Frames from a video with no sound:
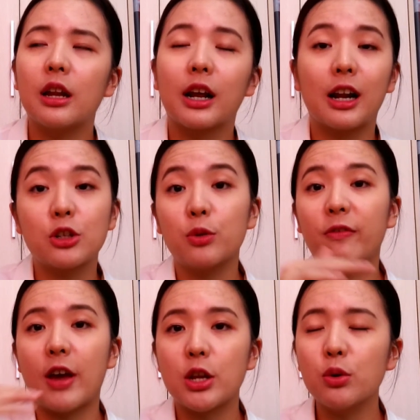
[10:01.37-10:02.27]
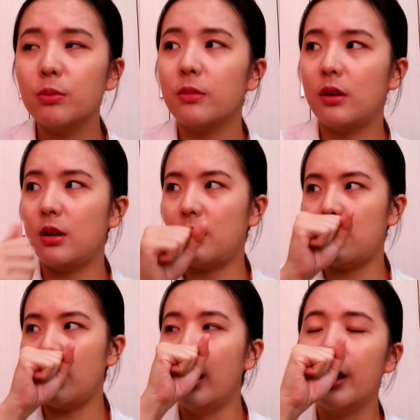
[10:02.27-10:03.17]
the classroom venue,
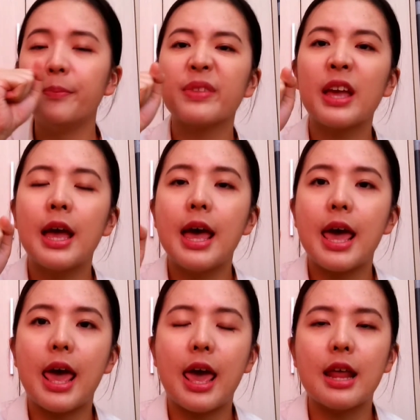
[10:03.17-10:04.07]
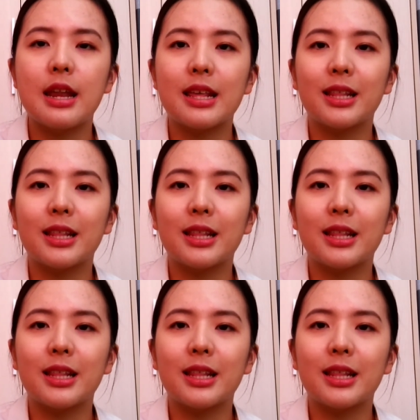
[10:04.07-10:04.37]
and